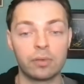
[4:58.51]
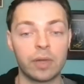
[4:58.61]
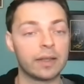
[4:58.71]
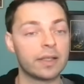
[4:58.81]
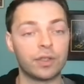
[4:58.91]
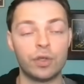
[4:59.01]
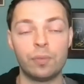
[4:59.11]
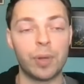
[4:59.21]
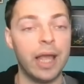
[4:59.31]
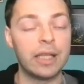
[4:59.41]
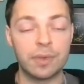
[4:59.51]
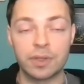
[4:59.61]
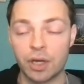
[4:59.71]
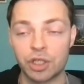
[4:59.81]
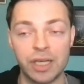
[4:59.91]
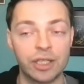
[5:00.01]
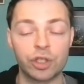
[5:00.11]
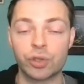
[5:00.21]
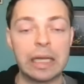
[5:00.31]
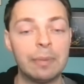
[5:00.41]
Like, this dude plays with such an
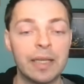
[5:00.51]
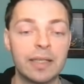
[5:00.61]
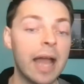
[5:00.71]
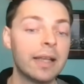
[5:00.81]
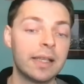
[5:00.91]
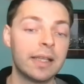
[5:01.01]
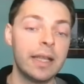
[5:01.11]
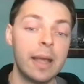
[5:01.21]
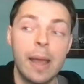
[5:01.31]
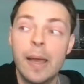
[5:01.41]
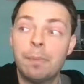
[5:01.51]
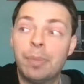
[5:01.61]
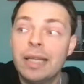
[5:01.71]
extreme intensity, but